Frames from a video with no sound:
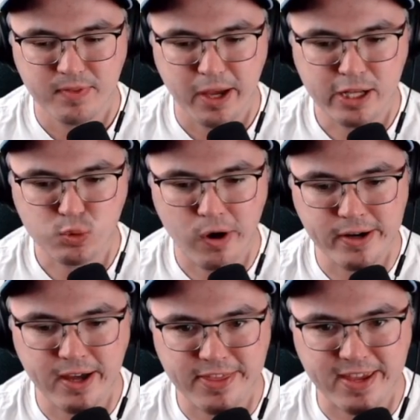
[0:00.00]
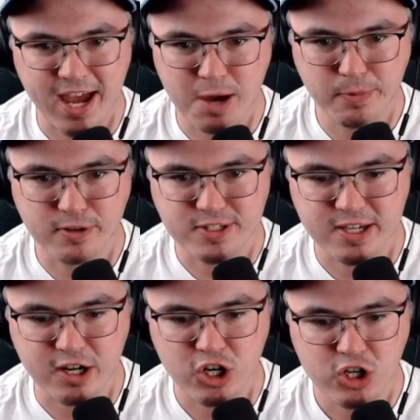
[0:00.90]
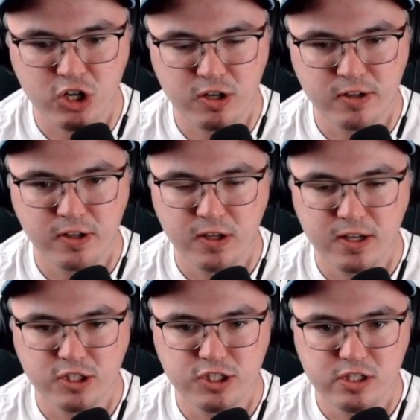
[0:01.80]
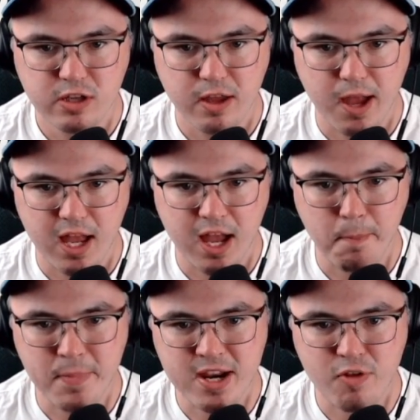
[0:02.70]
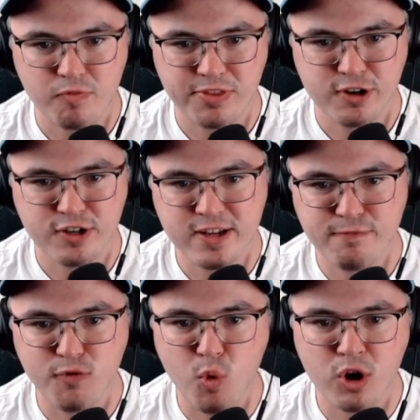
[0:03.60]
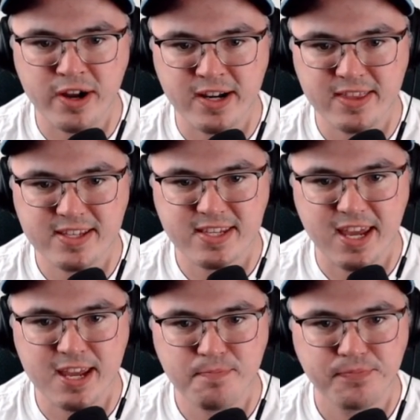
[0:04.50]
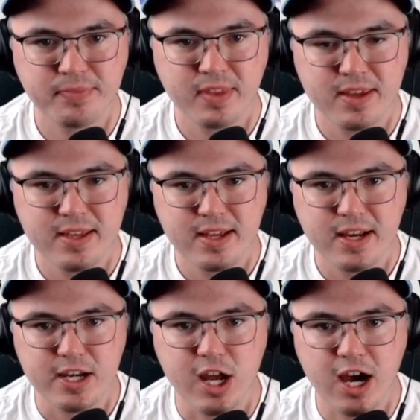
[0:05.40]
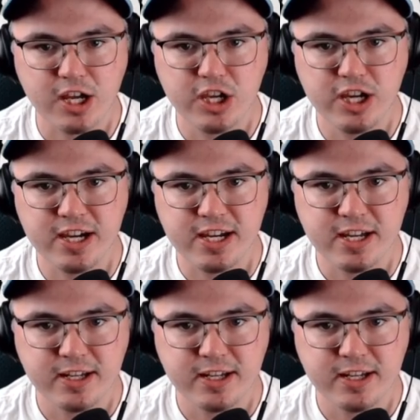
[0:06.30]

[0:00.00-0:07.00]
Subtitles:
It's 1-0 Capitals here. A minute 34 into this game. Not good.